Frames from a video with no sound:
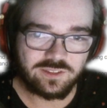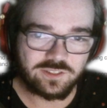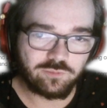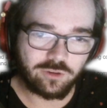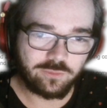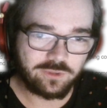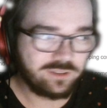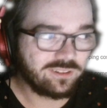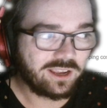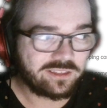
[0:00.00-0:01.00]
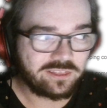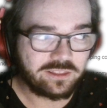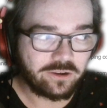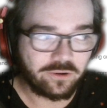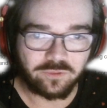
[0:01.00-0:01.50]
probably like the
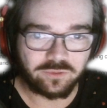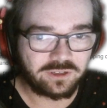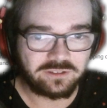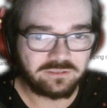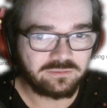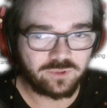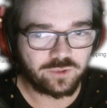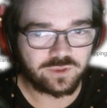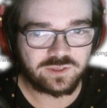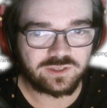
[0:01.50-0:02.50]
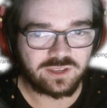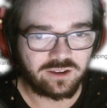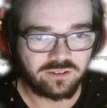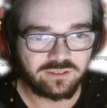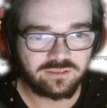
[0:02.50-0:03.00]
only good
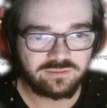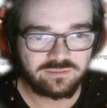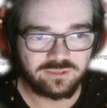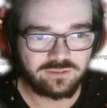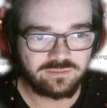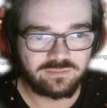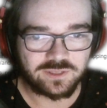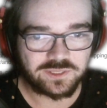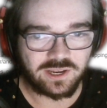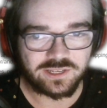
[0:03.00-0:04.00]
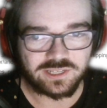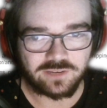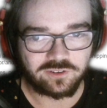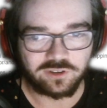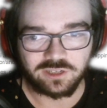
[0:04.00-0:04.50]
scale this guy is ever
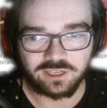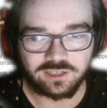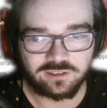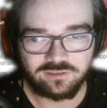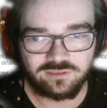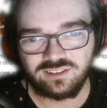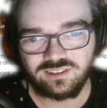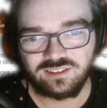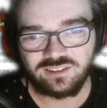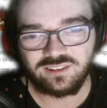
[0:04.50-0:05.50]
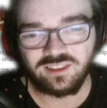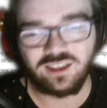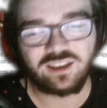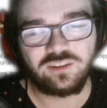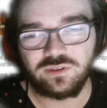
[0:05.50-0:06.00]
gonna get. Like,
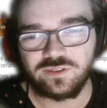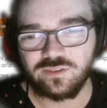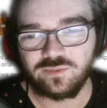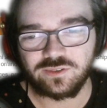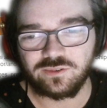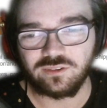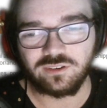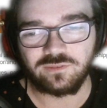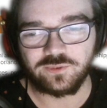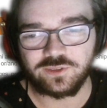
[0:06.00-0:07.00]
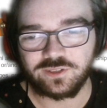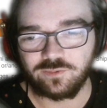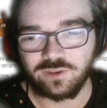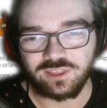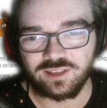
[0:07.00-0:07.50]
he'd be so much cooler if he was
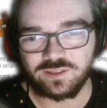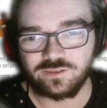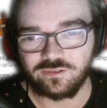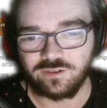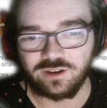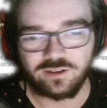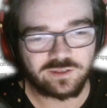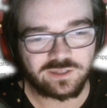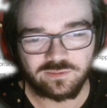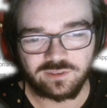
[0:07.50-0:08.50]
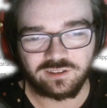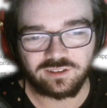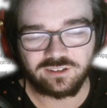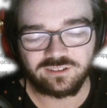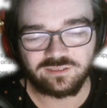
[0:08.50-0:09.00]
swinging that sword around or something, you
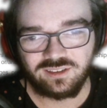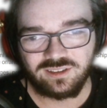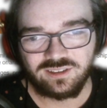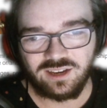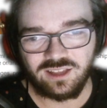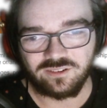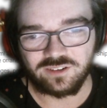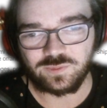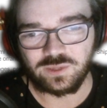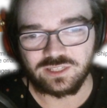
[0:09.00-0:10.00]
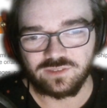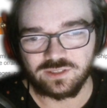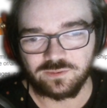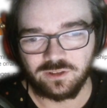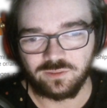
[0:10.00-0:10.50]
know. Hella expensive
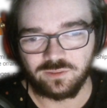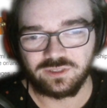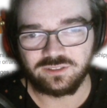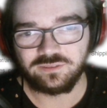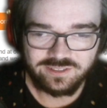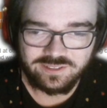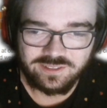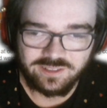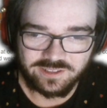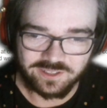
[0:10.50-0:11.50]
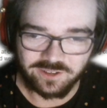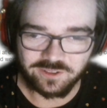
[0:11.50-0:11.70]
as well, but it's the Ulta